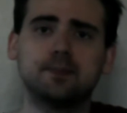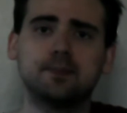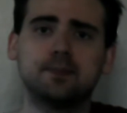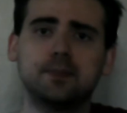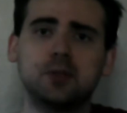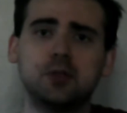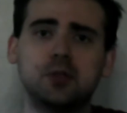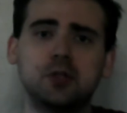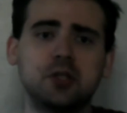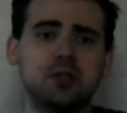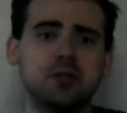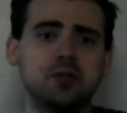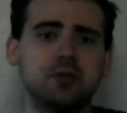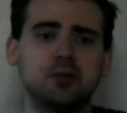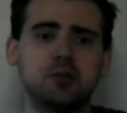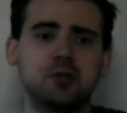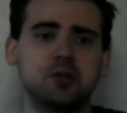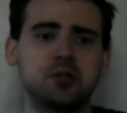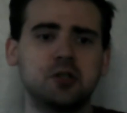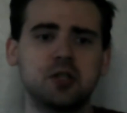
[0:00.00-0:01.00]
you
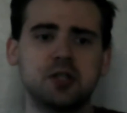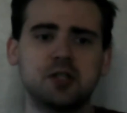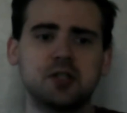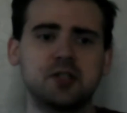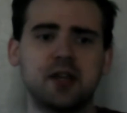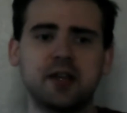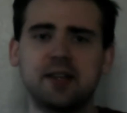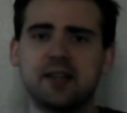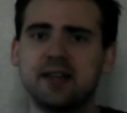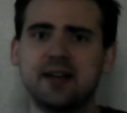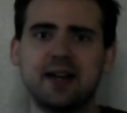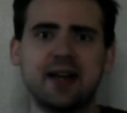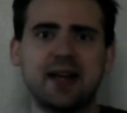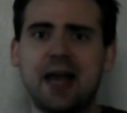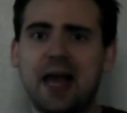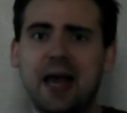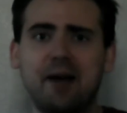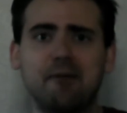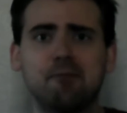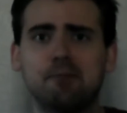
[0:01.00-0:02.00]
can just say they didn't
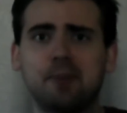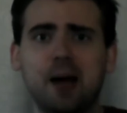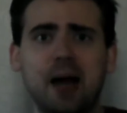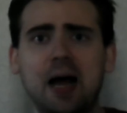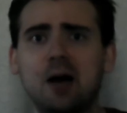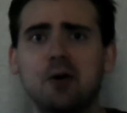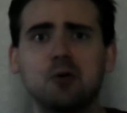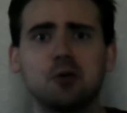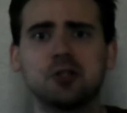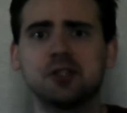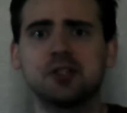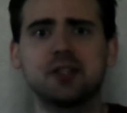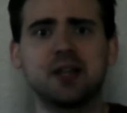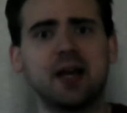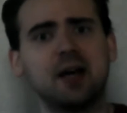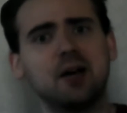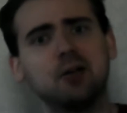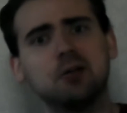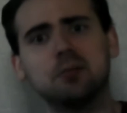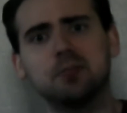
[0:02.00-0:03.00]
have powers to
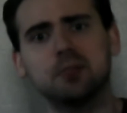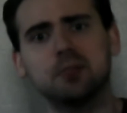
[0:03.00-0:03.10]
help,